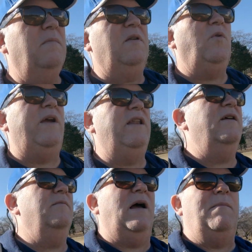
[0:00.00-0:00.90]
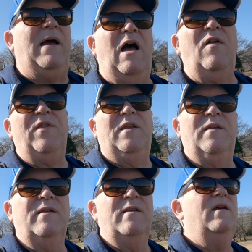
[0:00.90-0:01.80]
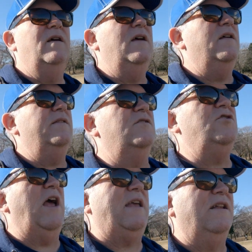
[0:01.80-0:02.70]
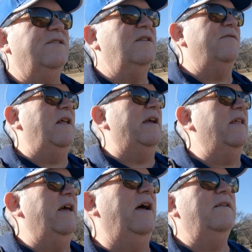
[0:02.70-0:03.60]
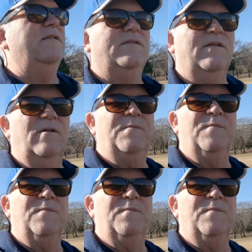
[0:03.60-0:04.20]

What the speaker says: between my mouth and the jacket and stuff like that. So